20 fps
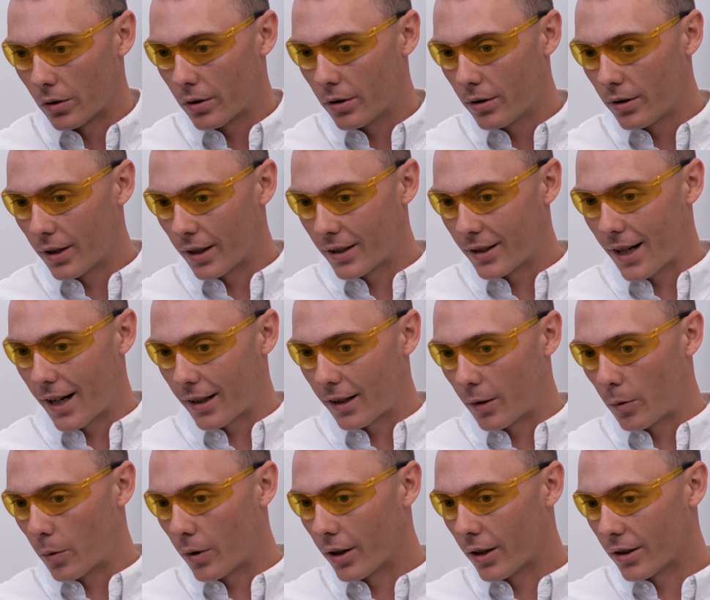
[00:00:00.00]
Now, getting out
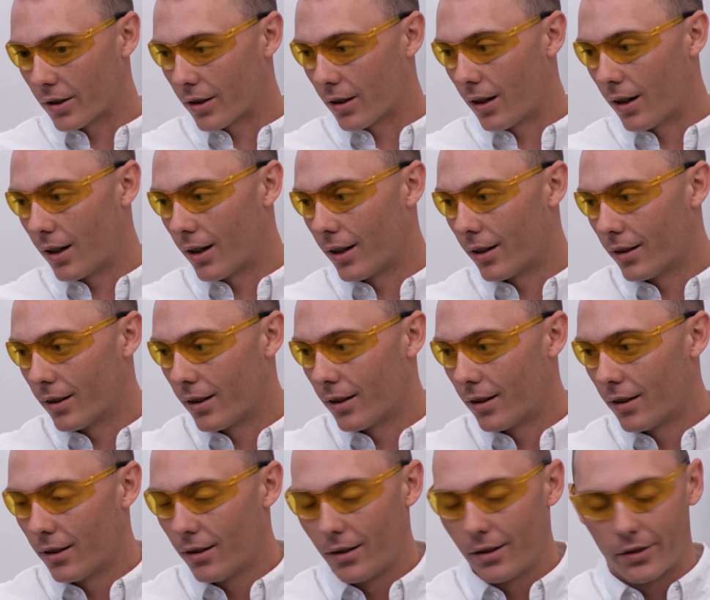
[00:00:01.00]
of bed is very easy in the
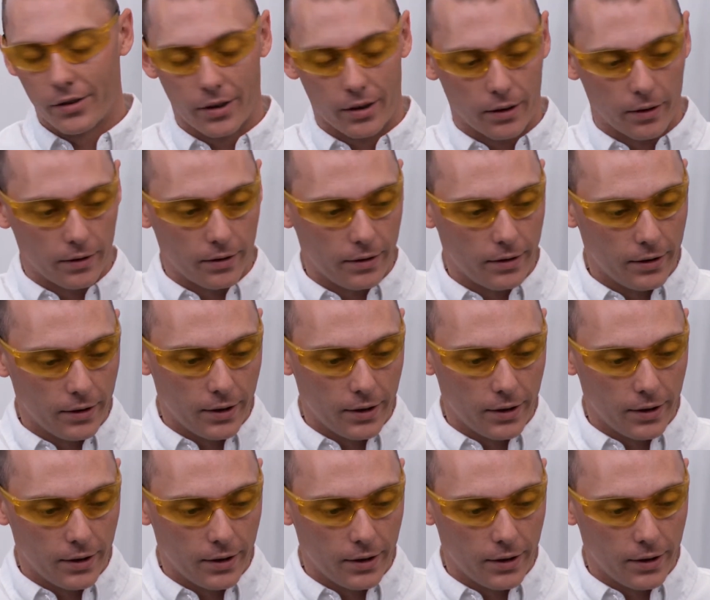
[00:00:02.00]
morning. I know I have a new